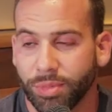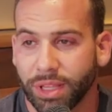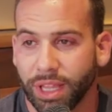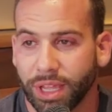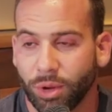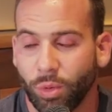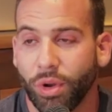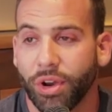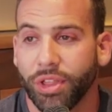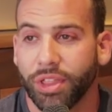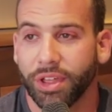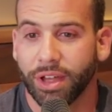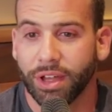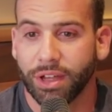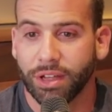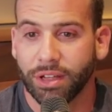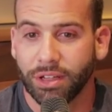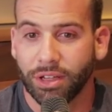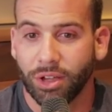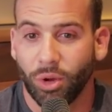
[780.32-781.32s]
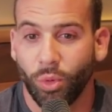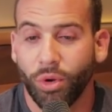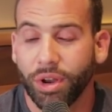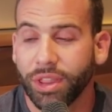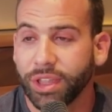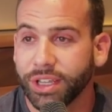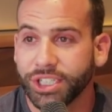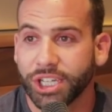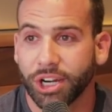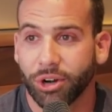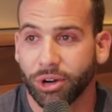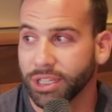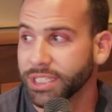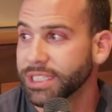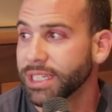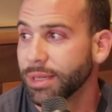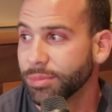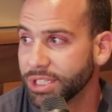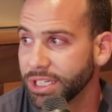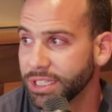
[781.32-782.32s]
would be like, what are the general
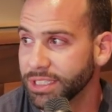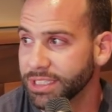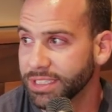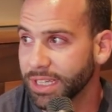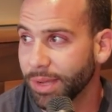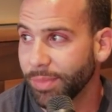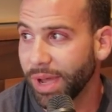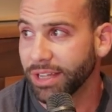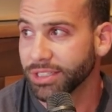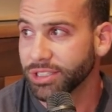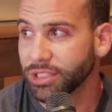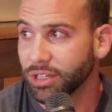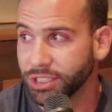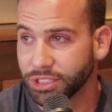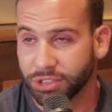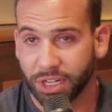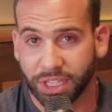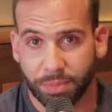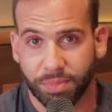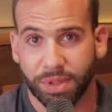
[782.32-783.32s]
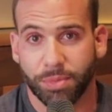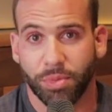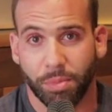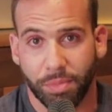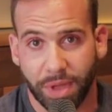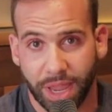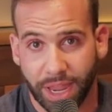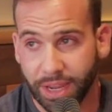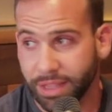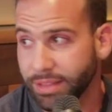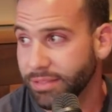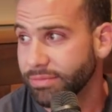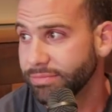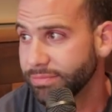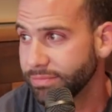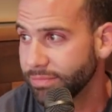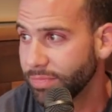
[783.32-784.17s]
assumptions about starting strength that people make?